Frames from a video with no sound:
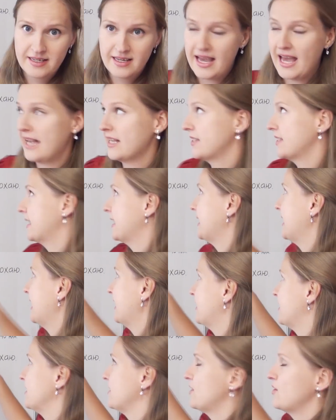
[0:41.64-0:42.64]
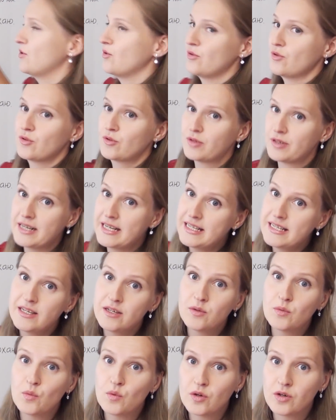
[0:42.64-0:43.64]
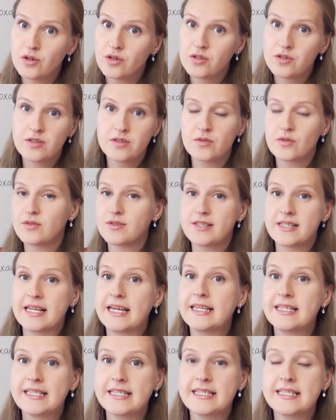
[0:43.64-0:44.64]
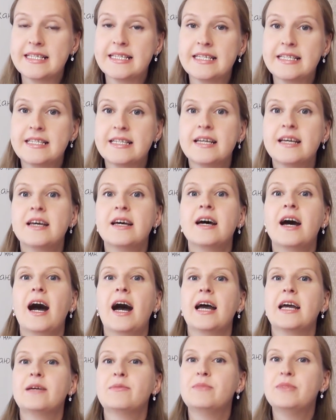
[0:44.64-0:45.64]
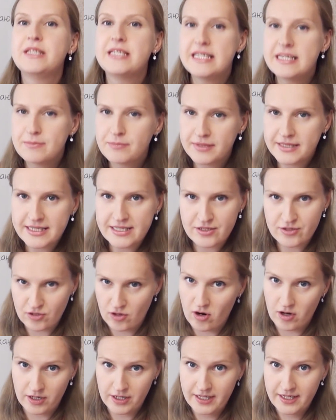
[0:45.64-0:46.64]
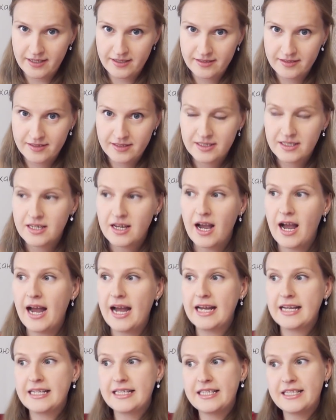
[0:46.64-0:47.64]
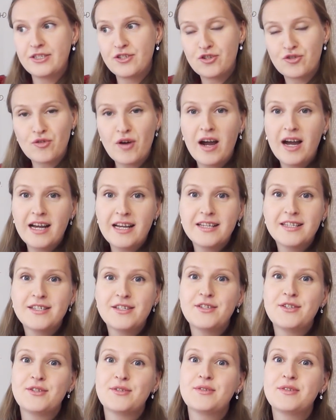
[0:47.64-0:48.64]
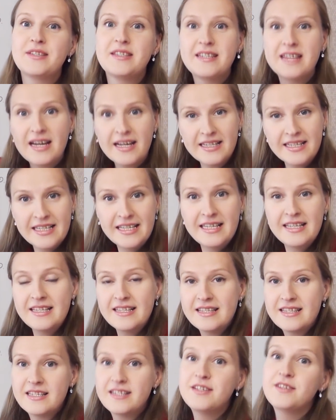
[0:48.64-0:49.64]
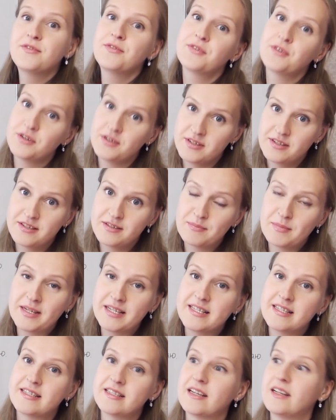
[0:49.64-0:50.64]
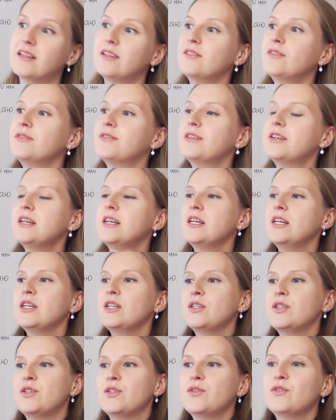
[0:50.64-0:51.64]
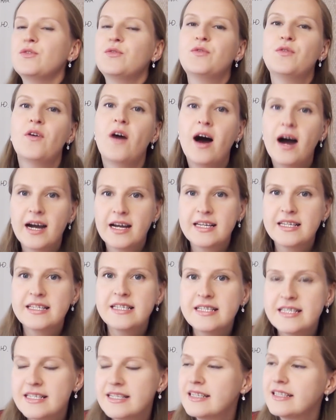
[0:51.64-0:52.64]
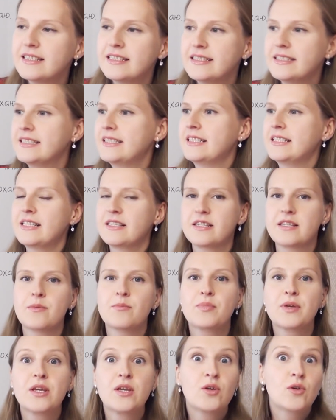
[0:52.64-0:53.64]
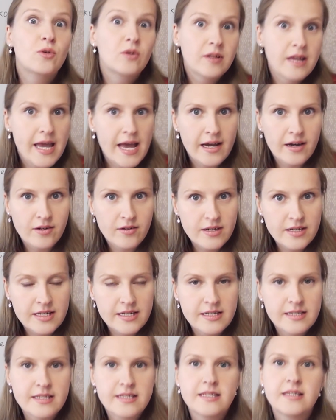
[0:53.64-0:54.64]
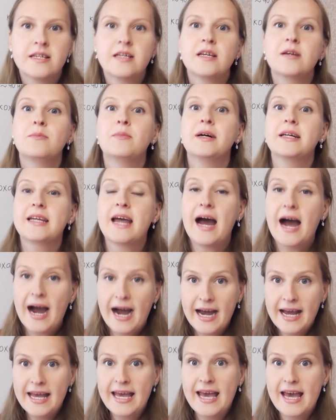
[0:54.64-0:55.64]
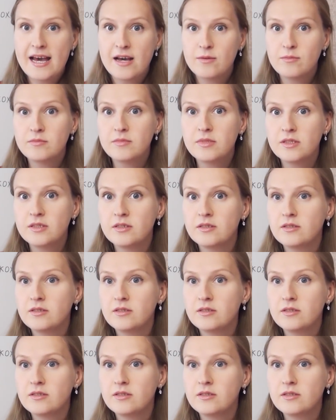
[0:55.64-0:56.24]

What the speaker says: as connected to Ukrainian words or sentences, I am deeply sorry. I tried to study the difference myself to find some peculiarities, but I am